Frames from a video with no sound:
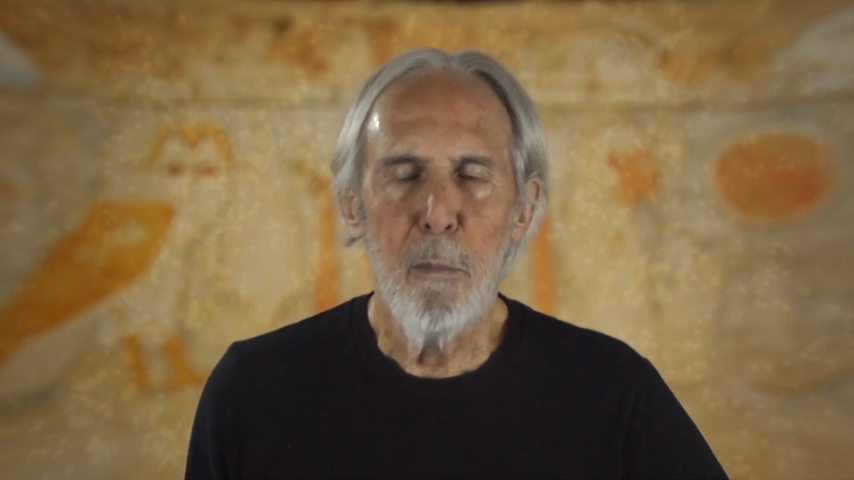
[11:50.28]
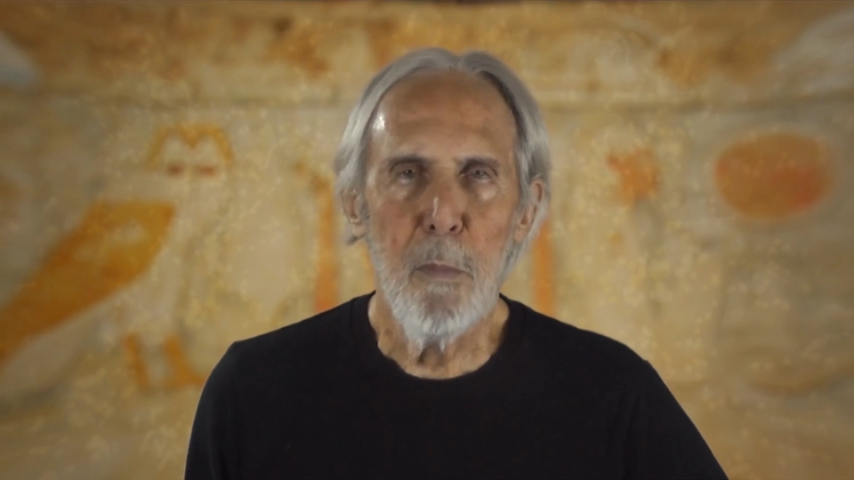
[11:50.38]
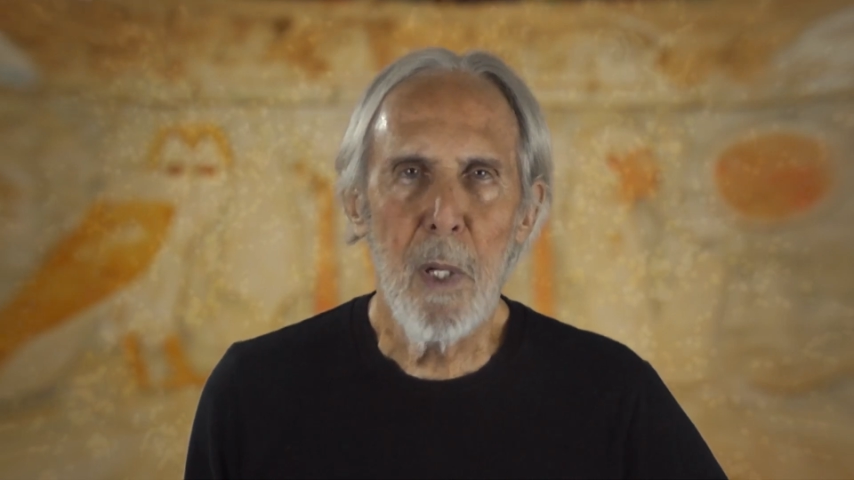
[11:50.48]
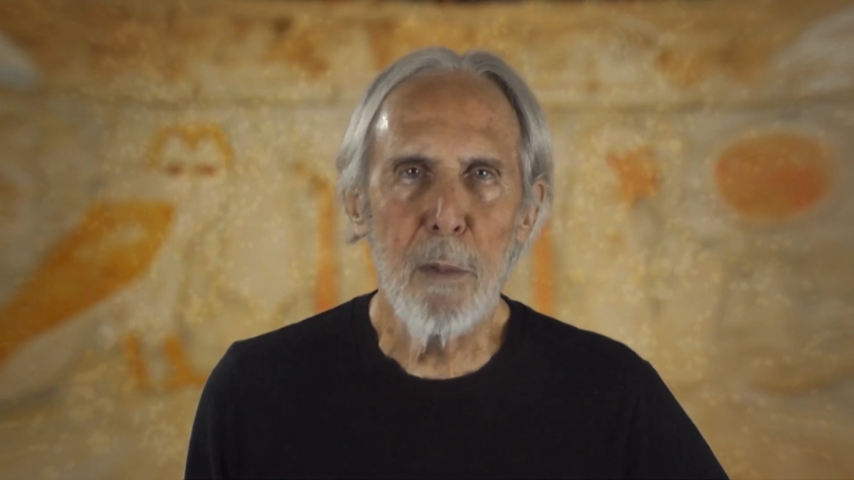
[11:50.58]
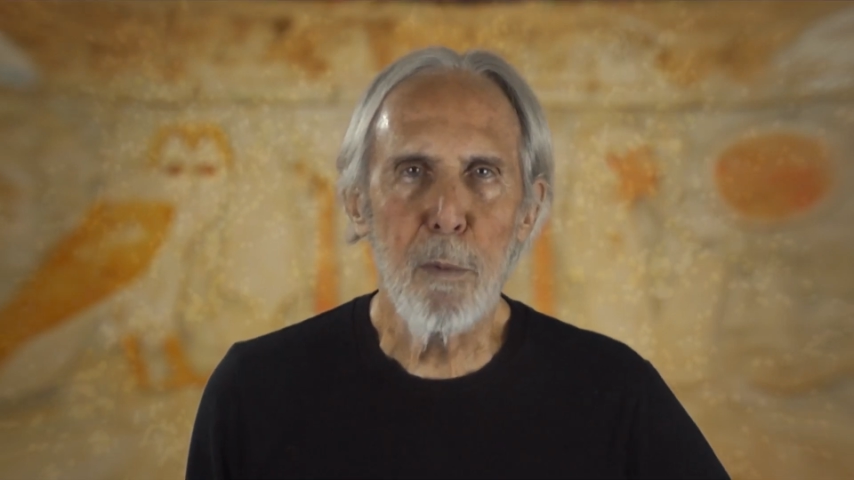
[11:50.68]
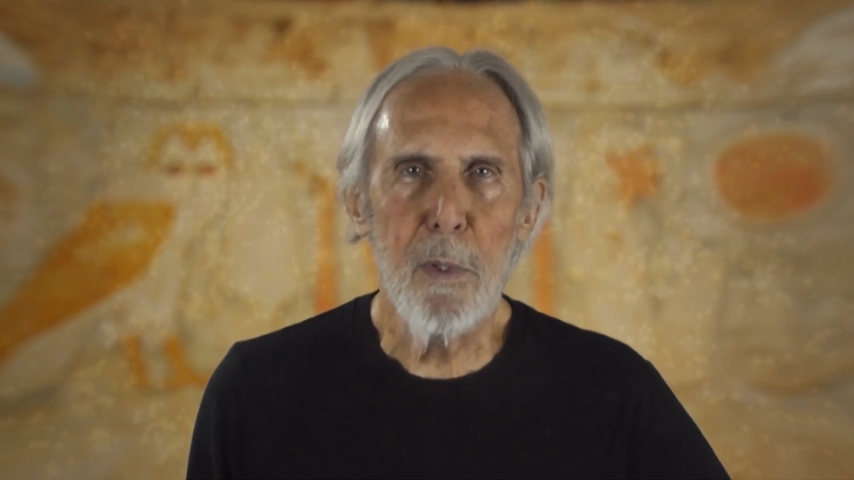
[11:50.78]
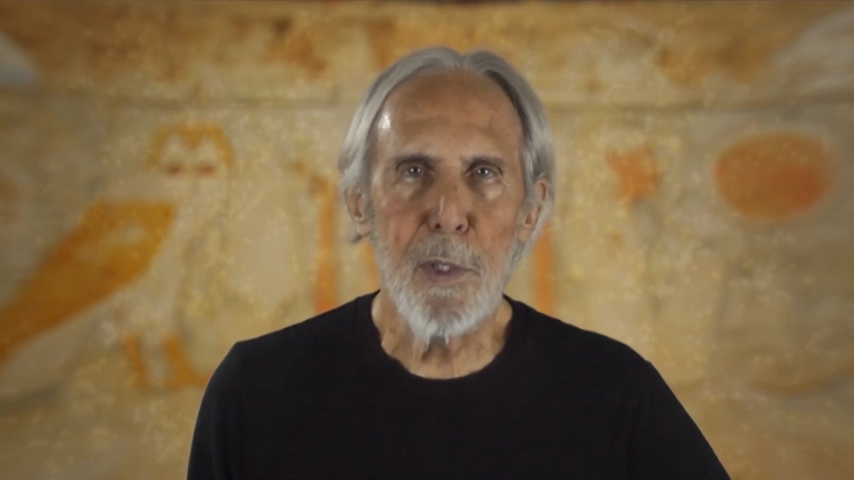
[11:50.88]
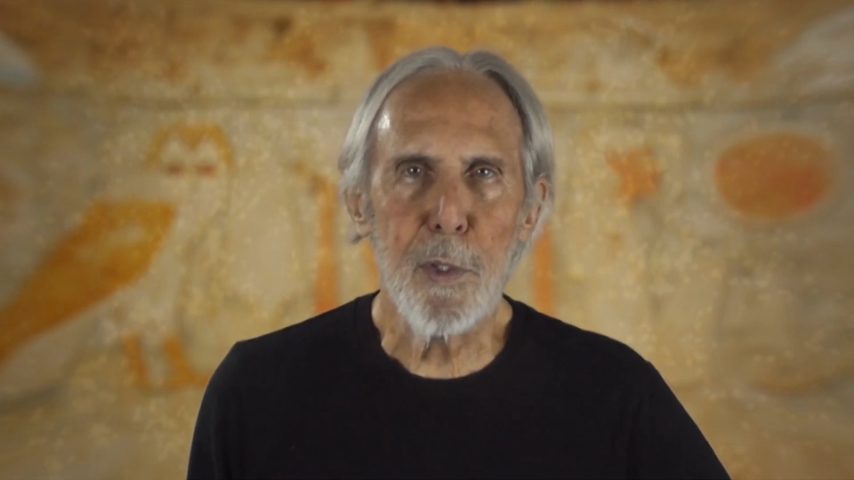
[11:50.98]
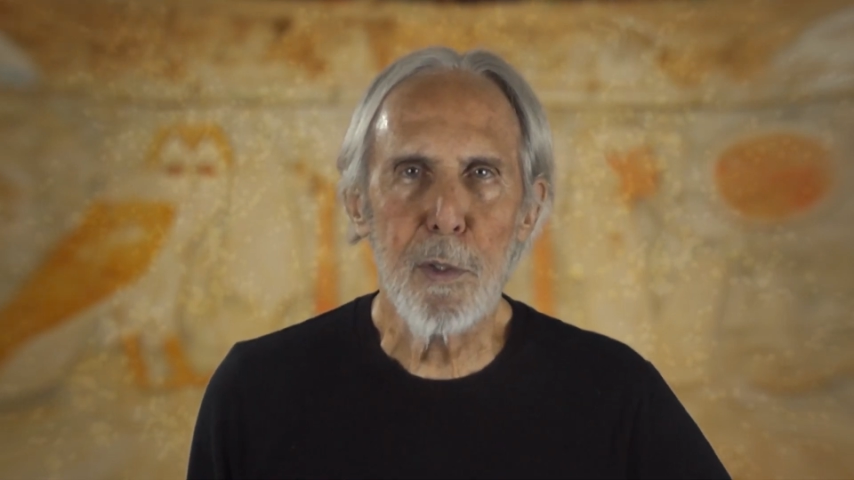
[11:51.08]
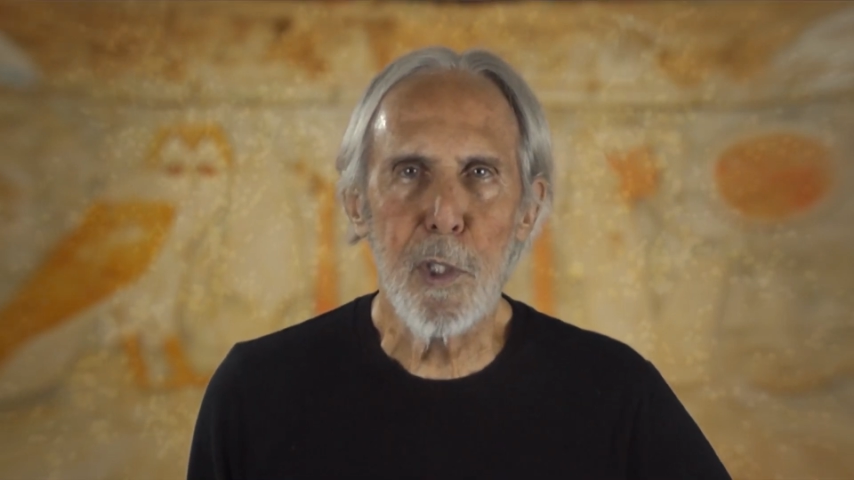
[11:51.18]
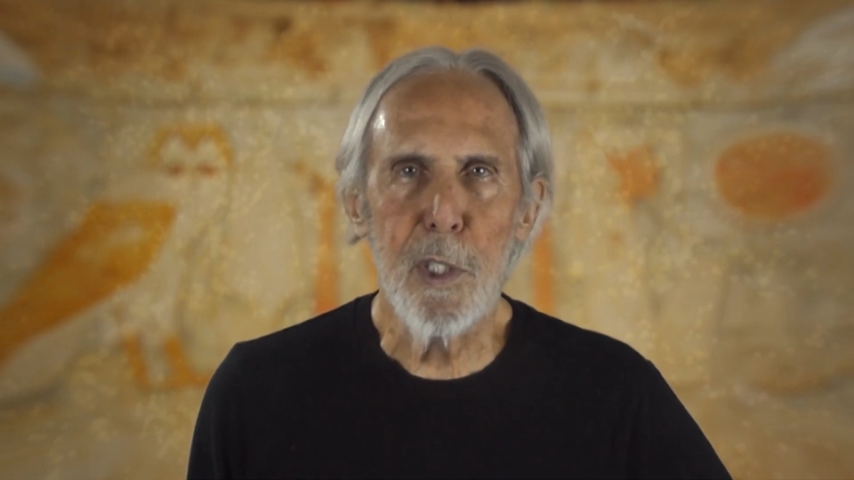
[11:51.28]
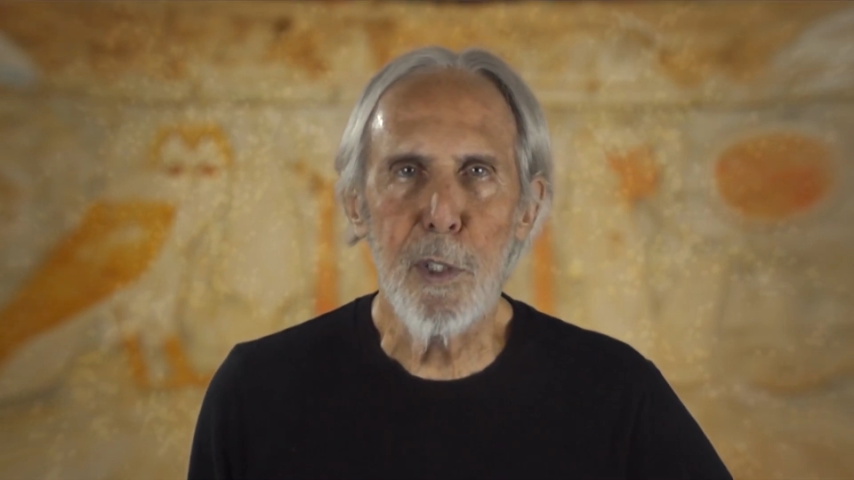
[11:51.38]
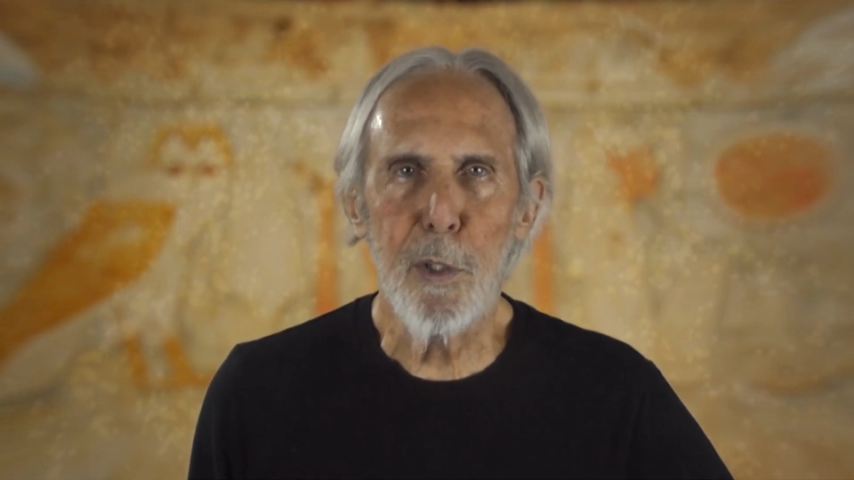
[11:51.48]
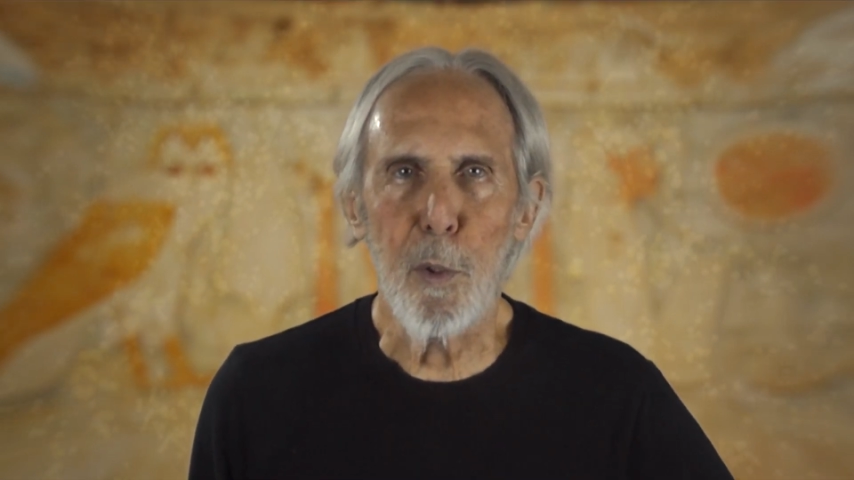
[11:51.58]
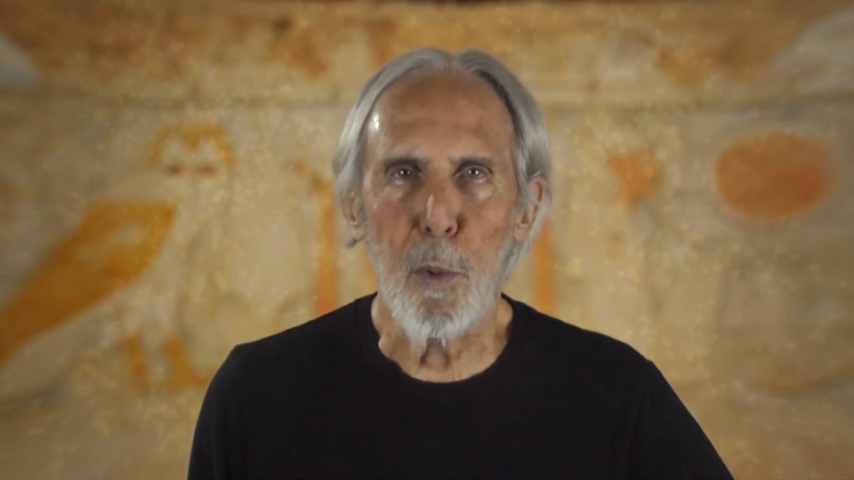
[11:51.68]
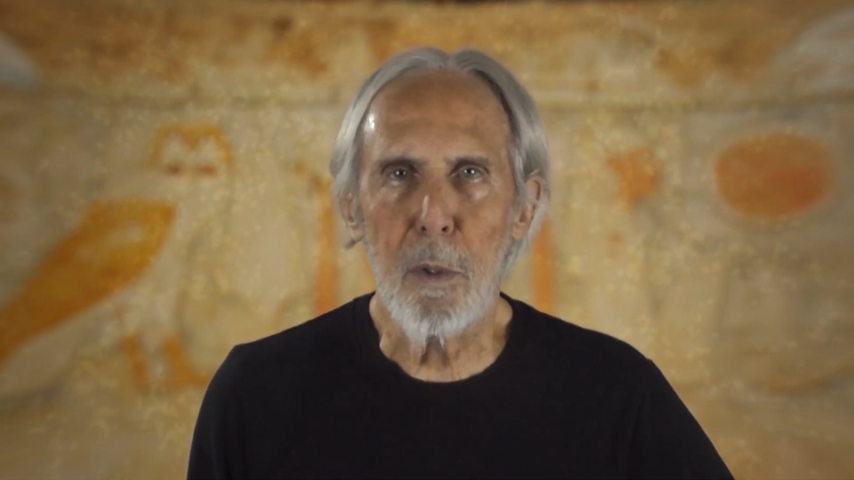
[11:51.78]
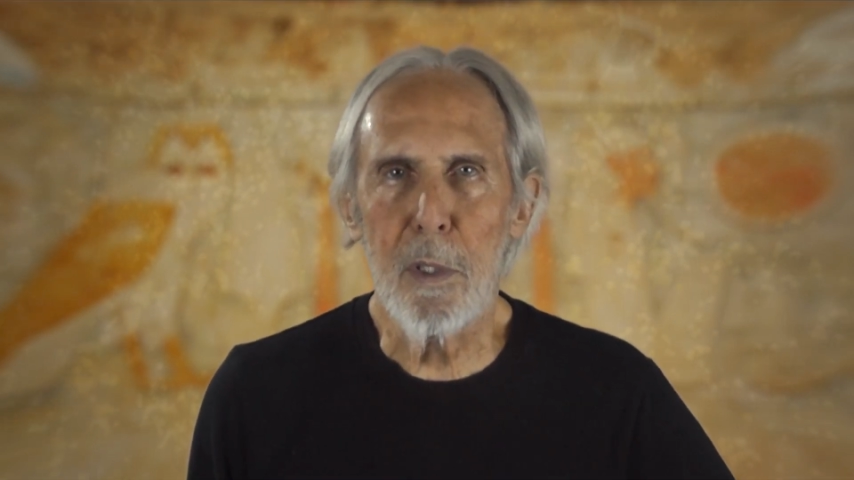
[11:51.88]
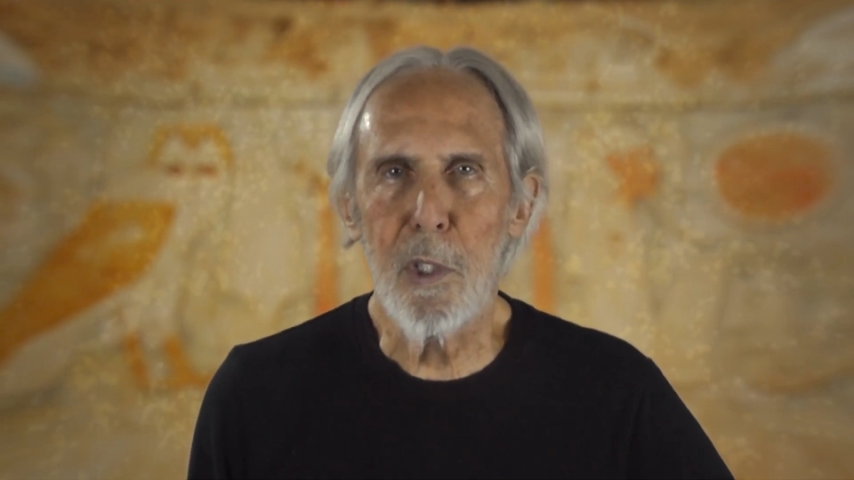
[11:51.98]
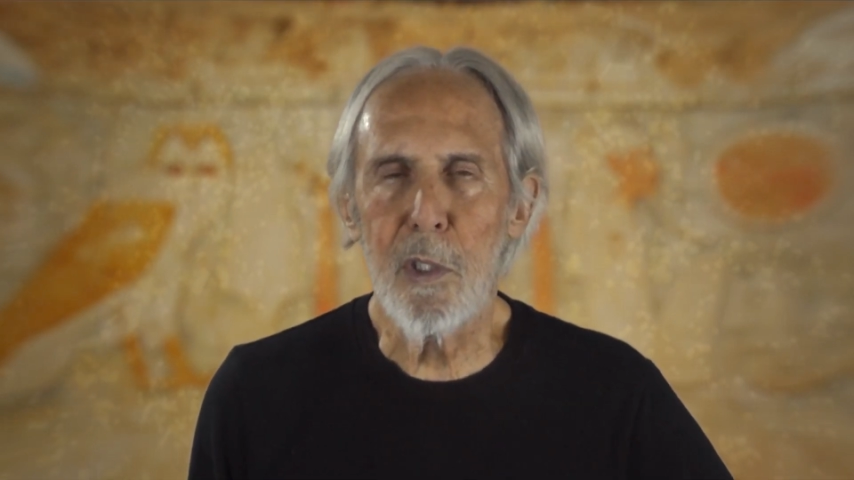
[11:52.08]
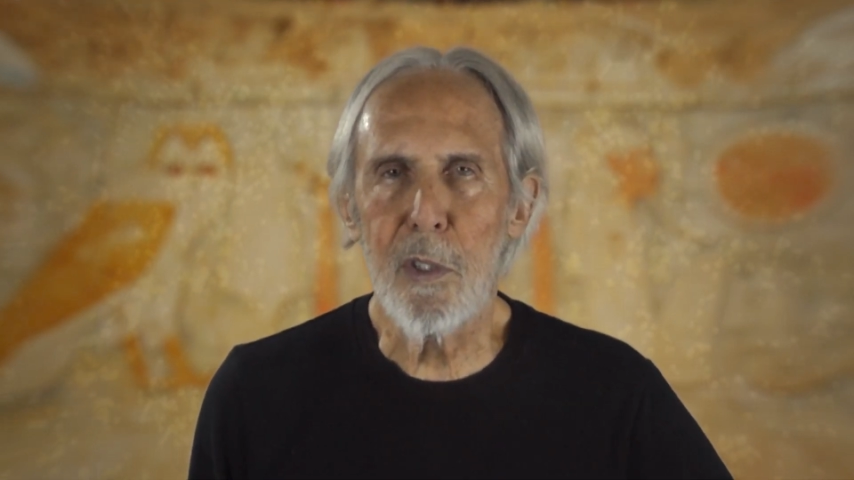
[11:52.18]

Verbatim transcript: my research into the origins